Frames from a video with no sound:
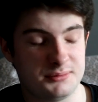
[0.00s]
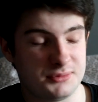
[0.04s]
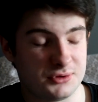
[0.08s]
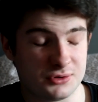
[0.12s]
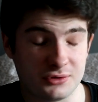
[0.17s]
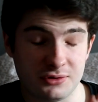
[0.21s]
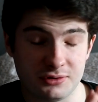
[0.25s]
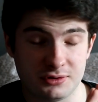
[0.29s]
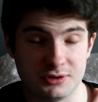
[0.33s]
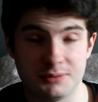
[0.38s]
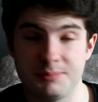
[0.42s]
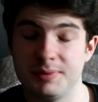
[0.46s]
I'm not
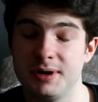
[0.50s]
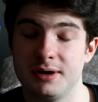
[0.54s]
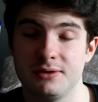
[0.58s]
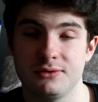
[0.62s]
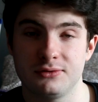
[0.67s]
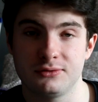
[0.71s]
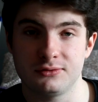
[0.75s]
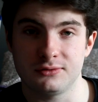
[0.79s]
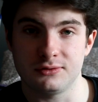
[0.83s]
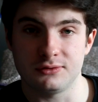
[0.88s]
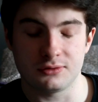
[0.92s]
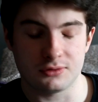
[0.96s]
going to compare
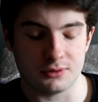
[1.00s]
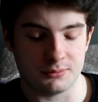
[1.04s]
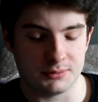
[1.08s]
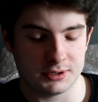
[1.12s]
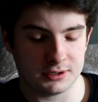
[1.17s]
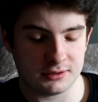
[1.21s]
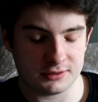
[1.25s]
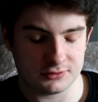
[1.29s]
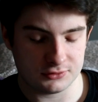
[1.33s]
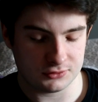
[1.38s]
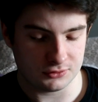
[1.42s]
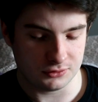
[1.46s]
this to the
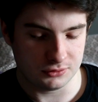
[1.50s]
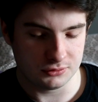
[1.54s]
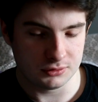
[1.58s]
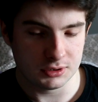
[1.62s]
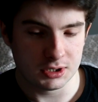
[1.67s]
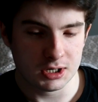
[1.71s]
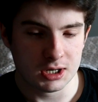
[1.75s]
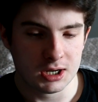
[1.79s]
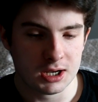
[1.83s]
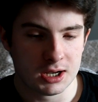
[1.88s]
comic at all.